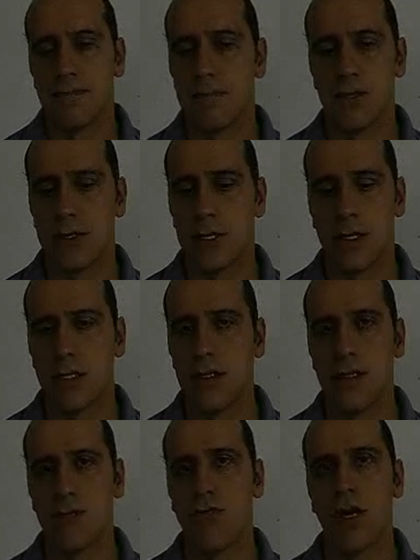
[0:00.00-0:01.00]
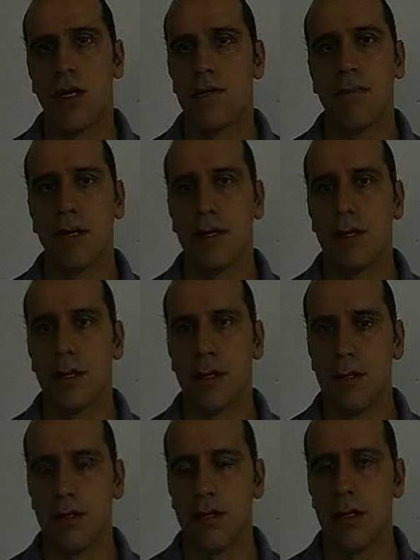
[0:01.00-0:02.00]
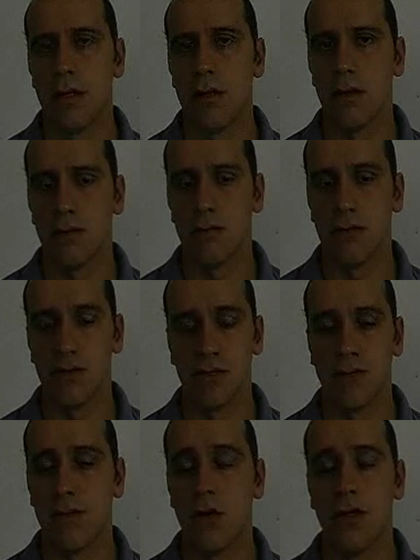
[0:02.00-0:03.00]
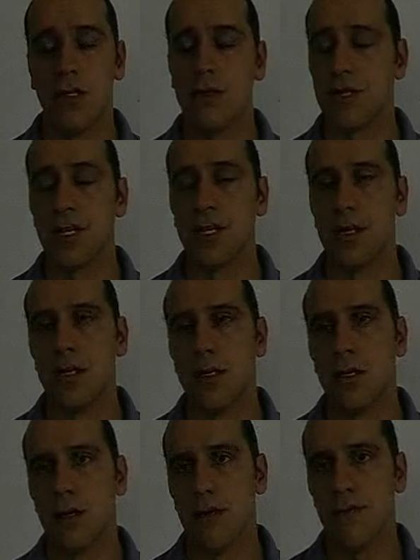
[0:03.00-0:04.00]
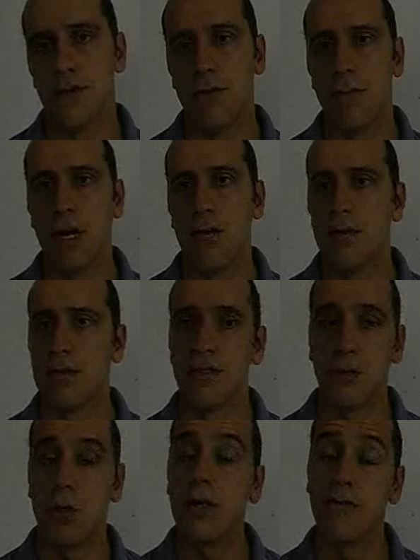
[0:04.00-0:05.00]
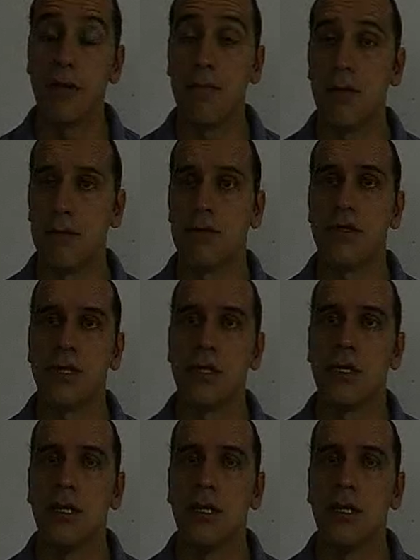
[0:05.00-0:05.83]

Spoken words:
basically run by a sort of oligarchy, a few powers, quite remote,